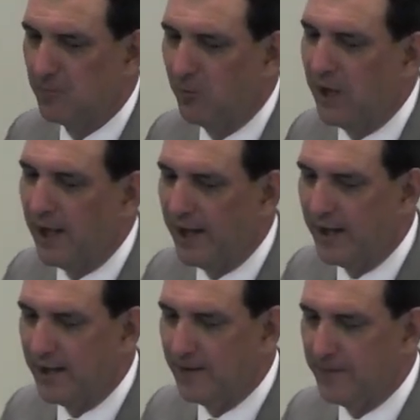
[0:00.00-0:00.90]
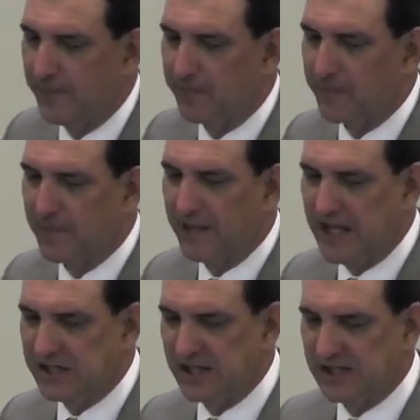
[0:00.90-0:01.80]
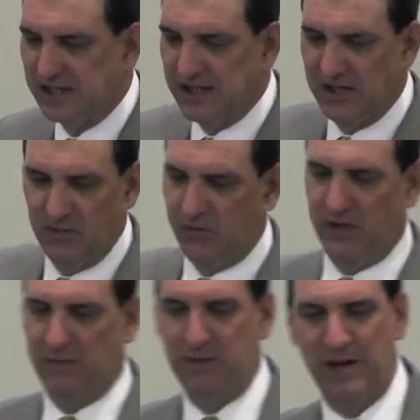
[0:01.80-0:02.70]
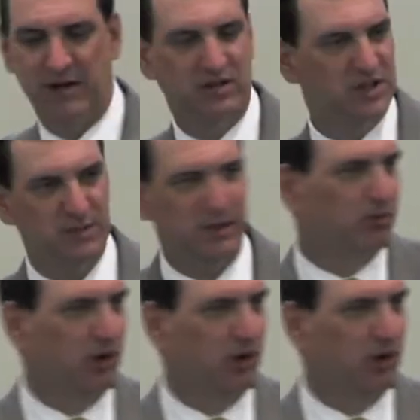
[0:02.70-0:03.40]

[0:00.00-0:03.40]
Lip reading: Why? He says, wouldn't it be better just to be